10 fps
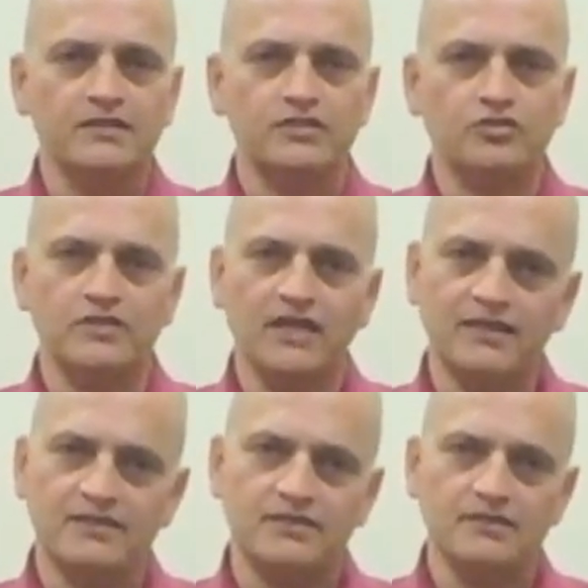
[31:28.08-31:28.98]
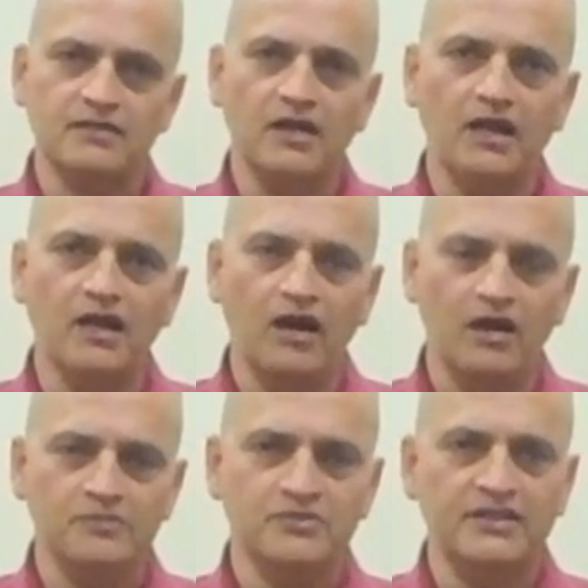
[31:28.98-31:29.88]
So that's the
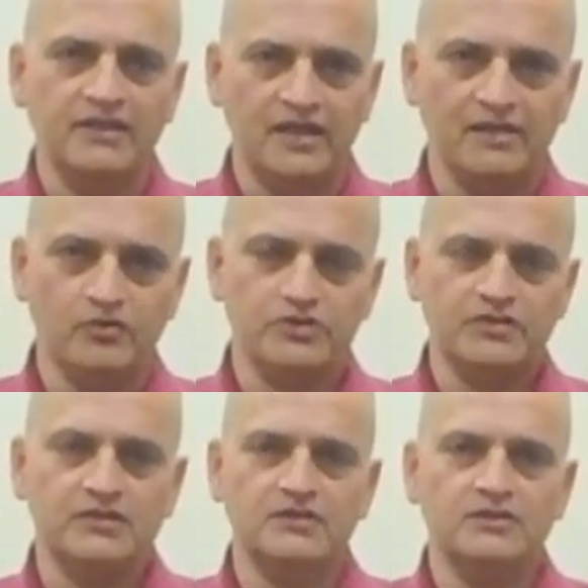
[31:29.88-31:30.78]
arms and the elbows.